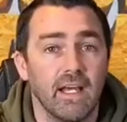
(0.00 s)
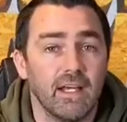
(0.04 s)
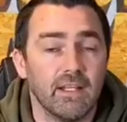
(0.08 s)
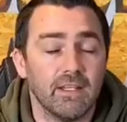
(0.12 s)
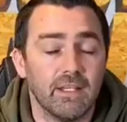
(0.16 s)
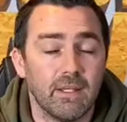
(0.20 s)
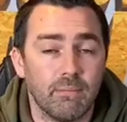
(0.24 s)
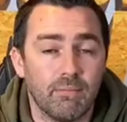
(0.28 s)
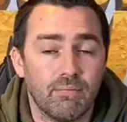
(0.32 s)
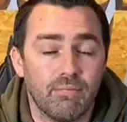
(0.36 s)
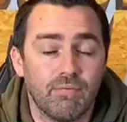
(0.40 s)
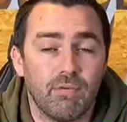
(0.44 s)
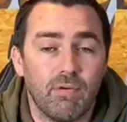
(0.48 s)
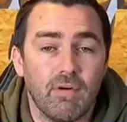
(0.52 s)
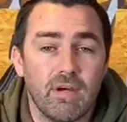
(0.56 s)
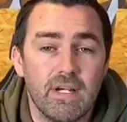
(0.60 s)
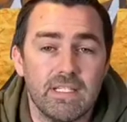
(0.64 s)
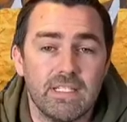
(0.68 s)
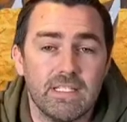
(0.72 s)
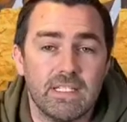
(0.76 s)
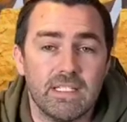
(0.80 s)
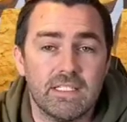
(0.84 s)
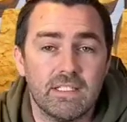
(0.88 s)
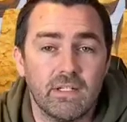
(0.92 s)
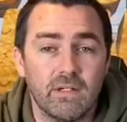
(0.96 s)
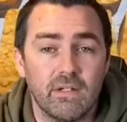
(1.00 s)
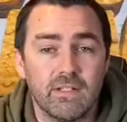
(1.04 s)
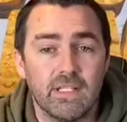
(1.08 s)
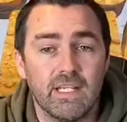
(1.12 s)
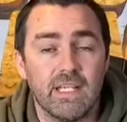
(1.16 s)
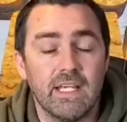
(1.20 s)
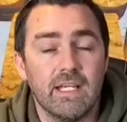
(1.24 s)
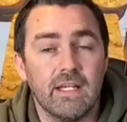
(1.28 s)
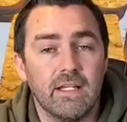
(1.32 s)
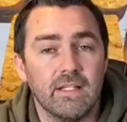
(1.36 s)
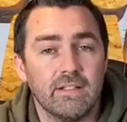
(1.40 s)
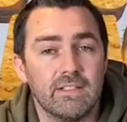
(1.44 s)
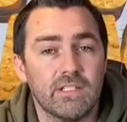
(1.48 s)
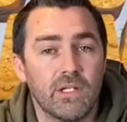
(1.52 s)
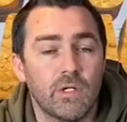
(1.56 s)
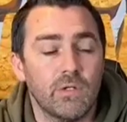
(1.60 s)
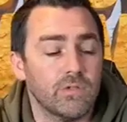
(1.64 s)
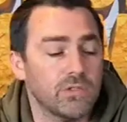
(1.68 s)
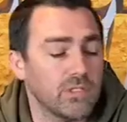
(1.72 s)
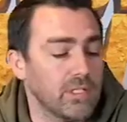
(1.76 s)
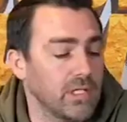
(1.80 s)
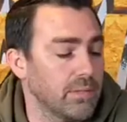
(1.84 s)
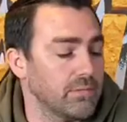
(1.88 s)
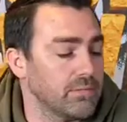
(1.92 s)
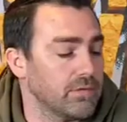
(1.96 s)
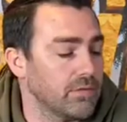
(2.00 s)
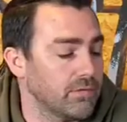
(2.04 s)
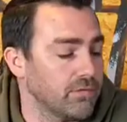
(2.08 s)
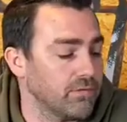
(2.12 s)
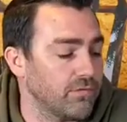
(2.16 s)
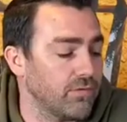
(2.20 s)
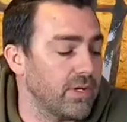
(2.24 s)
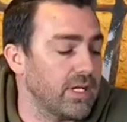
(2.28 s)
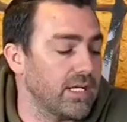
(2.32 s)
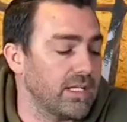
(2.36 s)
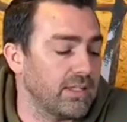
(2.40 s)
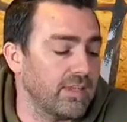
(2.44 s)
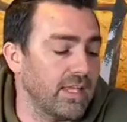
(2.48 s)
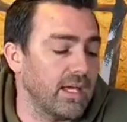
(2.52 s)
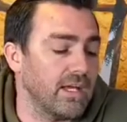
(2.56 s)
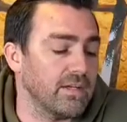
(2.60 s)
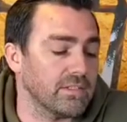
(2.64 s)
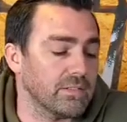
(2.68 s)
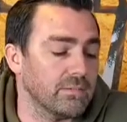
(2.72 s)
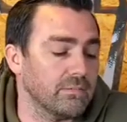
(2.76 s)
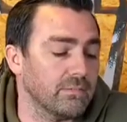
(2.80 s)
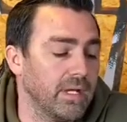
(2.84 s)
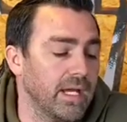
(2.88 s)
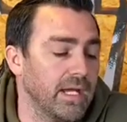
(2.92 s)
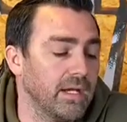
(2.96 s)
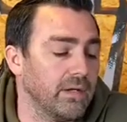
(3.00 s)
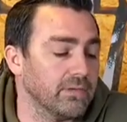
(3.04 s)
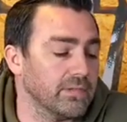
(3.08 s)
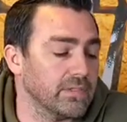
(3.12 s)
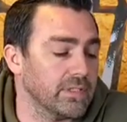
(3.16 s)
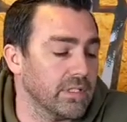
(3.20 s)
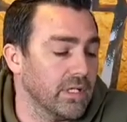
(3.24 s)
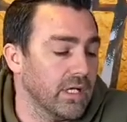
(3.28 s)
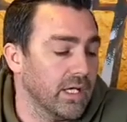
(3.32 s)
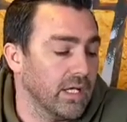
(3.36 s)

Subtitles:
The prizes on here total up to £3,000.